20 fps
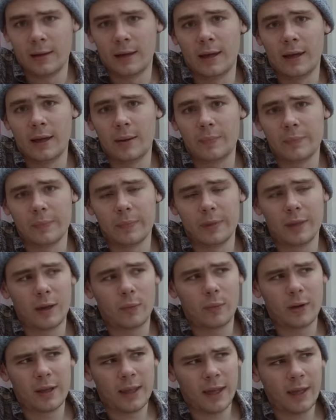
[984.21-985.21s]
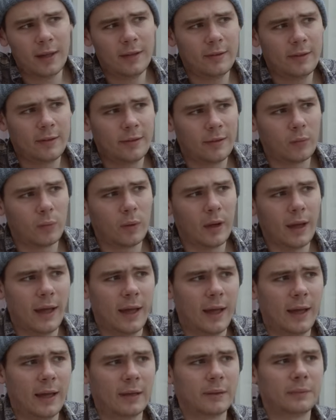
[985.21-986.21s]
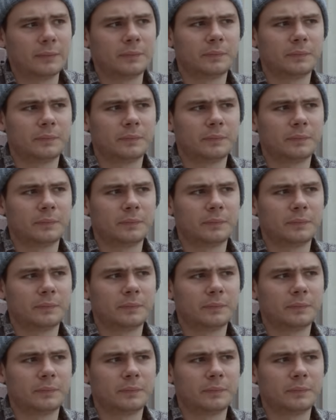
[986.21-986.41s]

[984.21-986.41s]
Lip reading: There were cases where